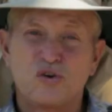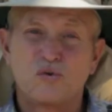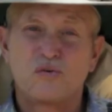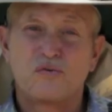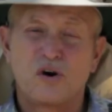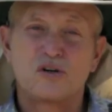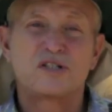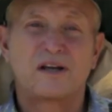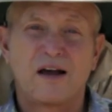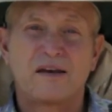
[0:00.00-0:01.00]
June the
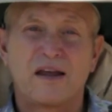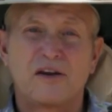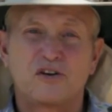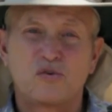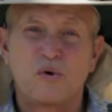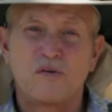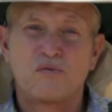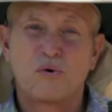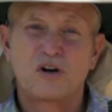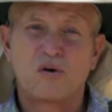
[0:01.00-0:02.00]
1st, it got down to
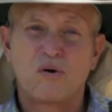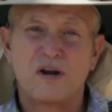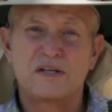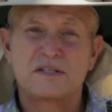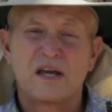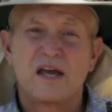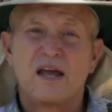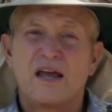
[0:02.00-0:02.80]
24 degrees.